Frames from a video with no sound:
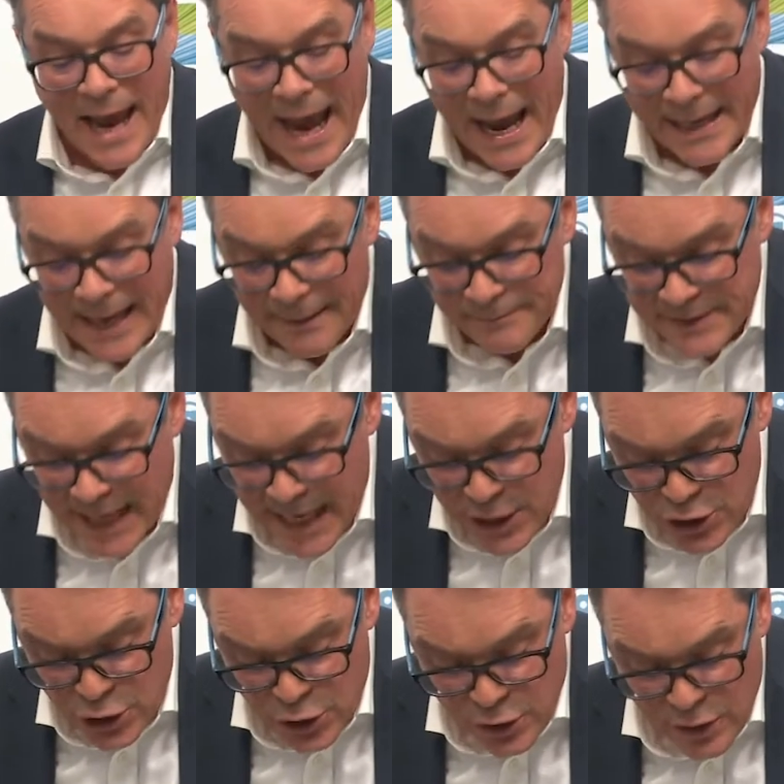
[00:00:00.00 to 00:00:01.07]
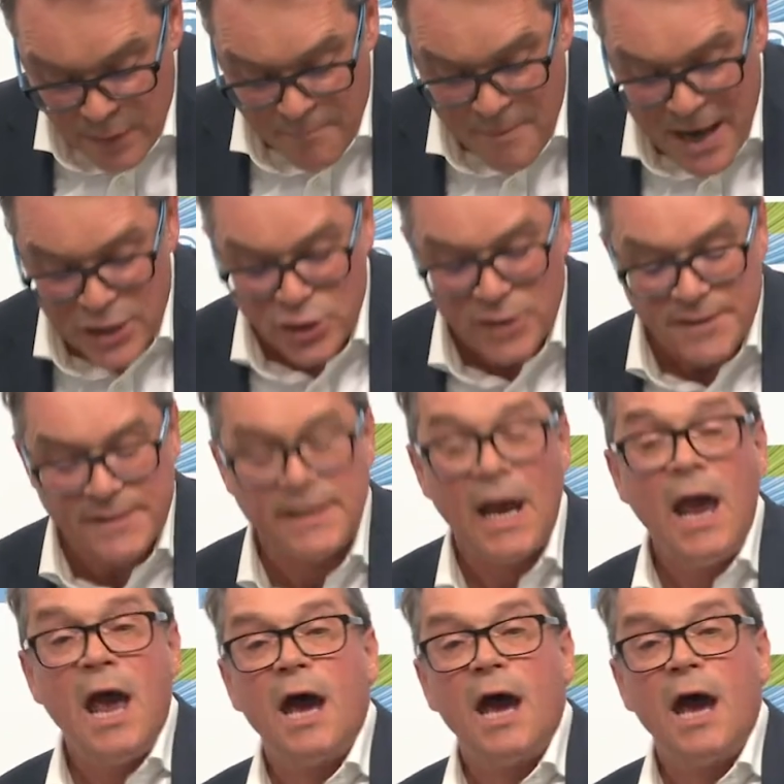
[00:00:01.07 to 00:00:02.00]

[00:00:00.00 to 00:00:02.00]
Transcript: adaptation measures.